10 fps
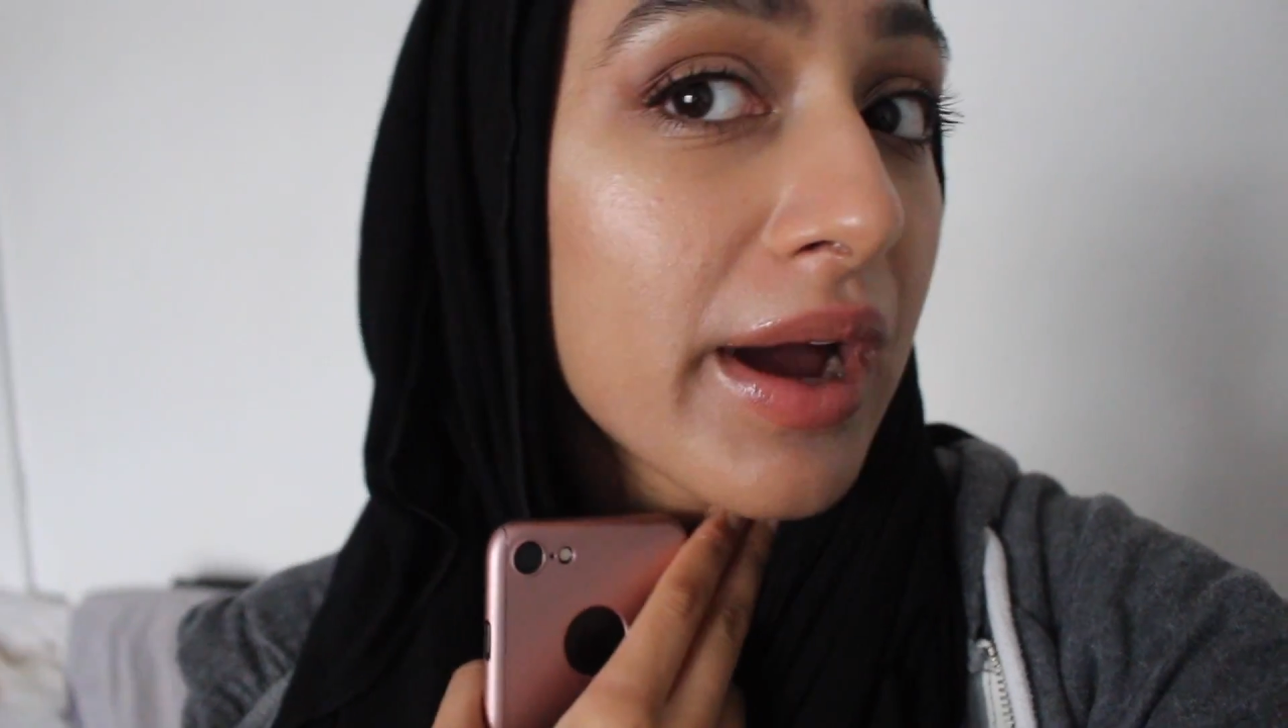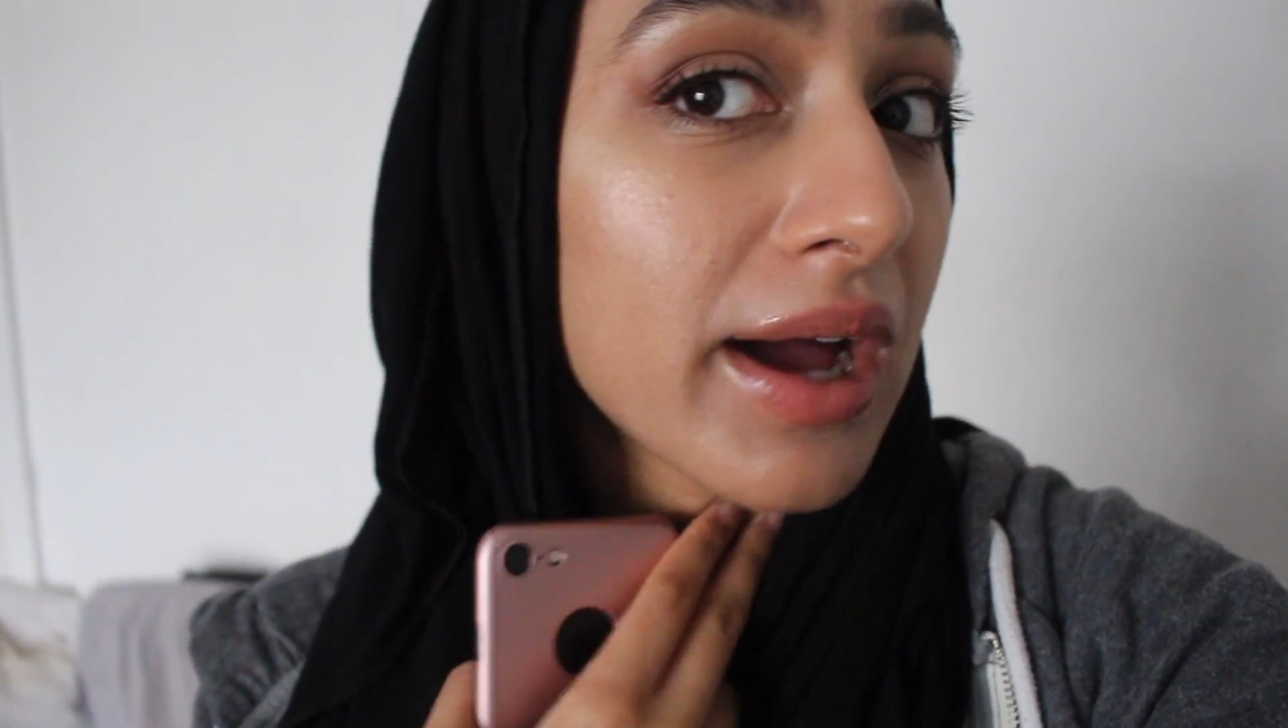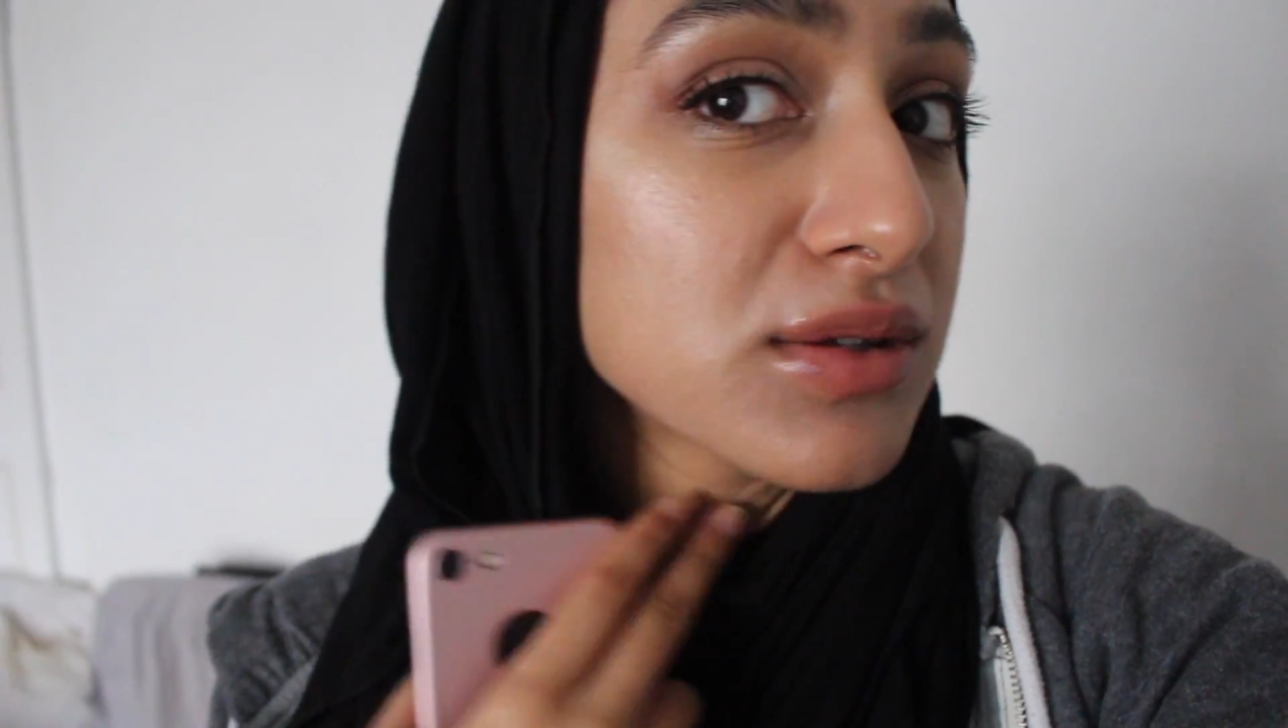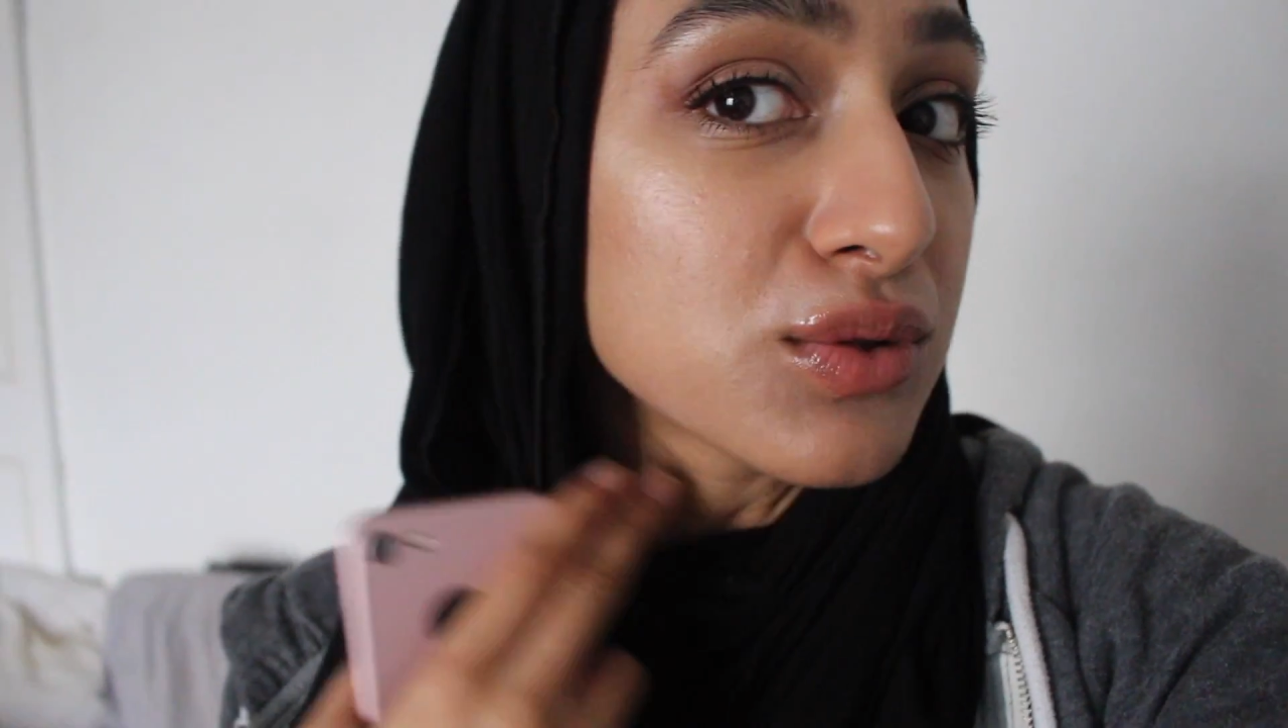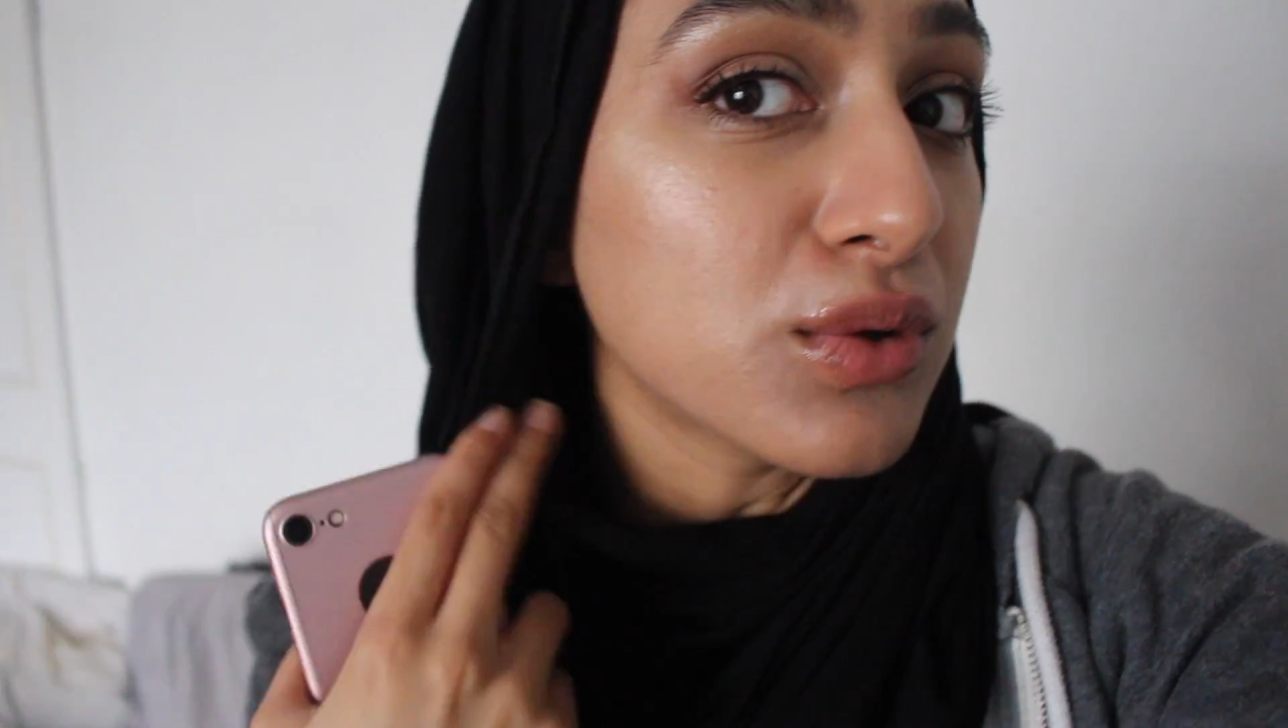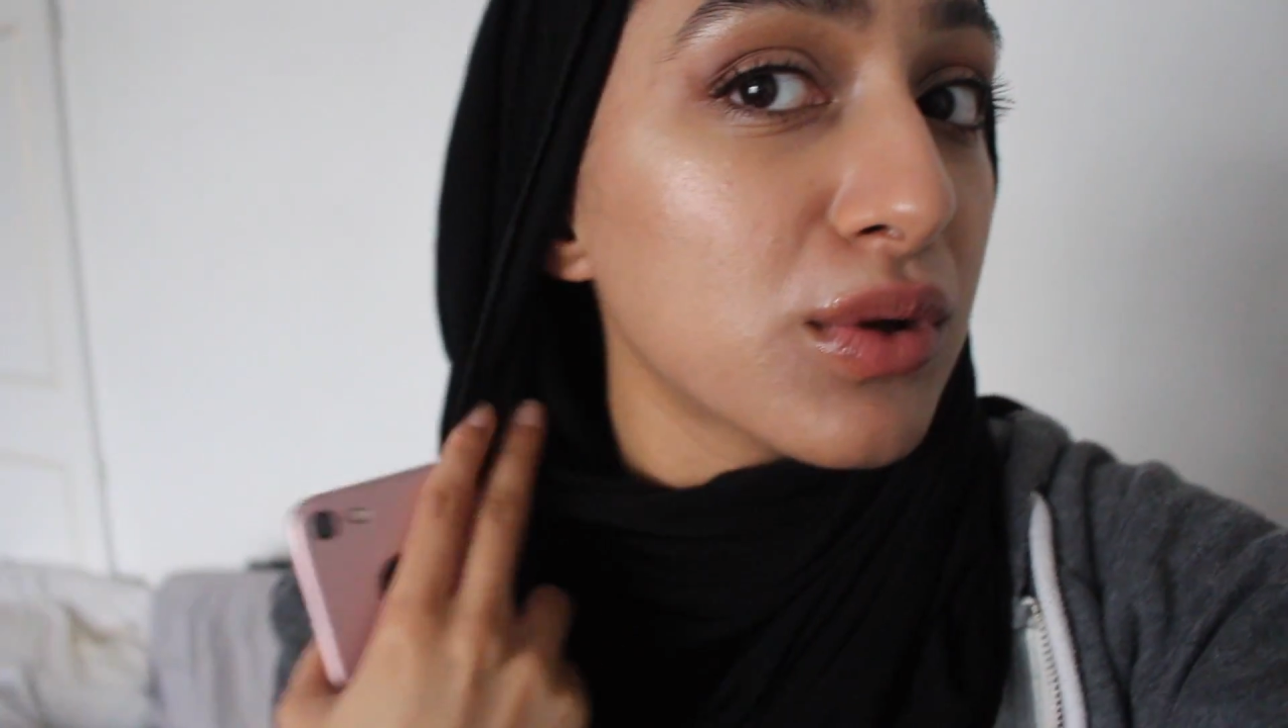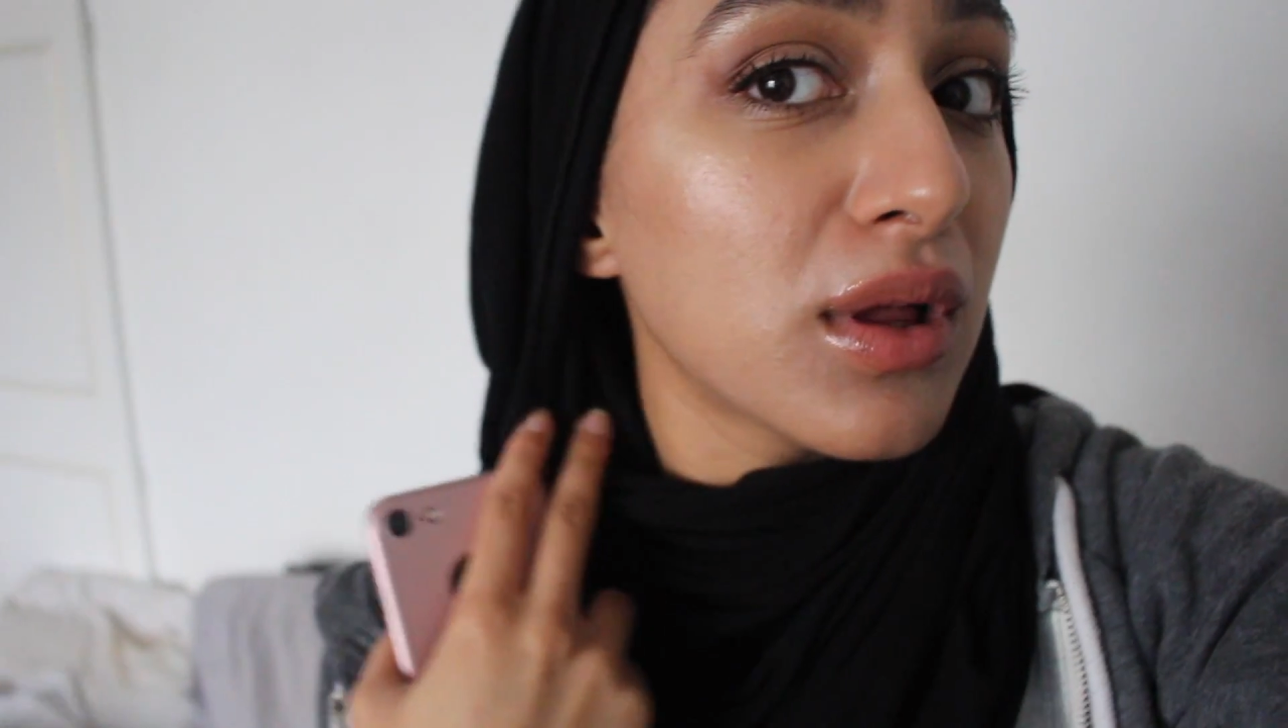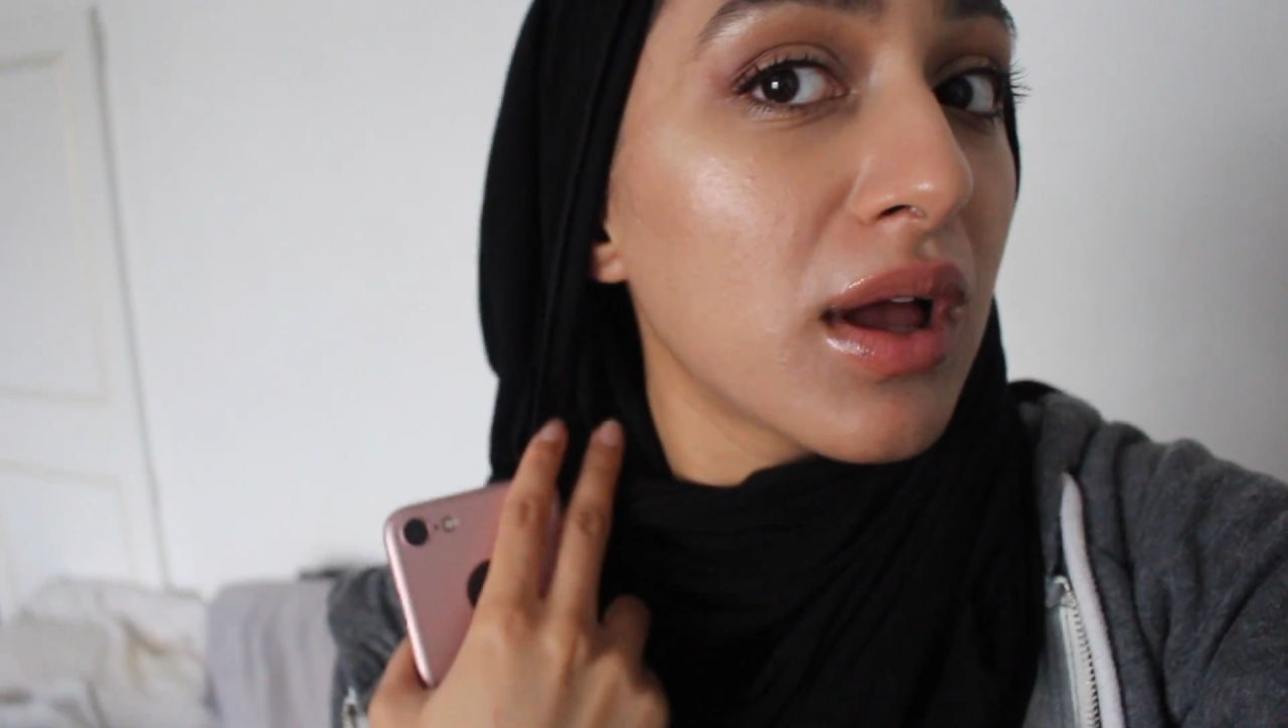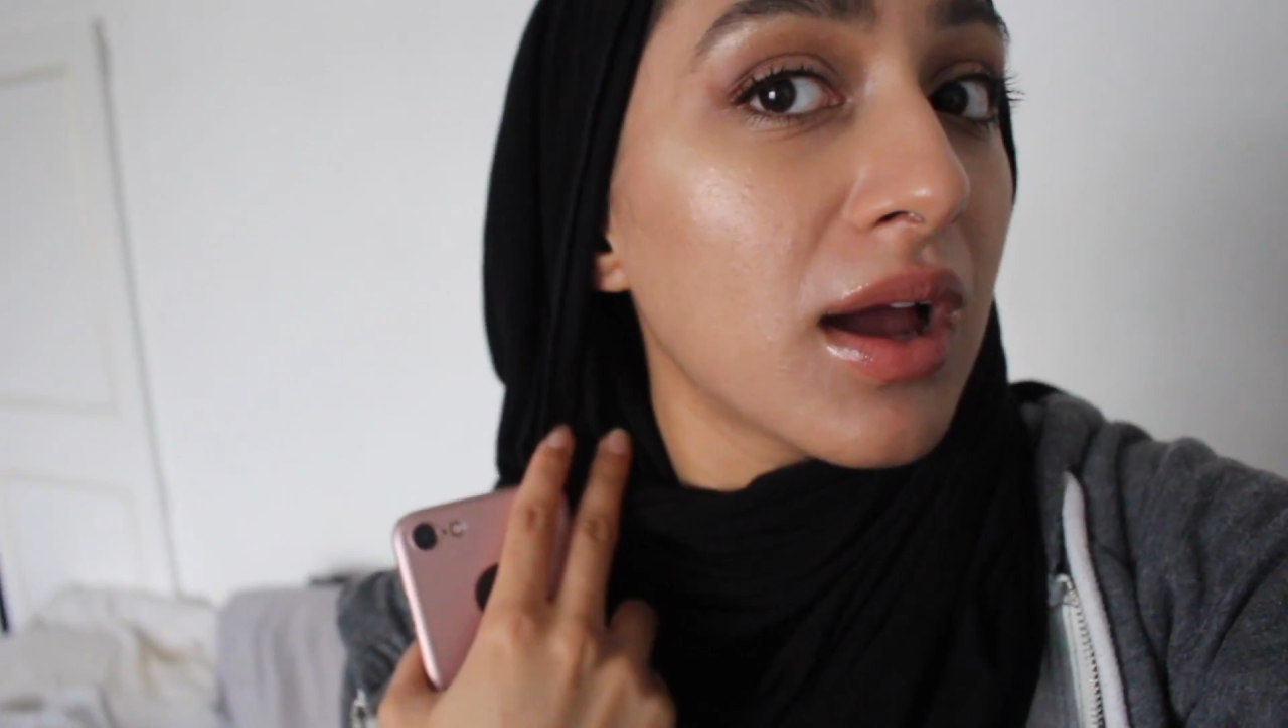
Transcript: at all.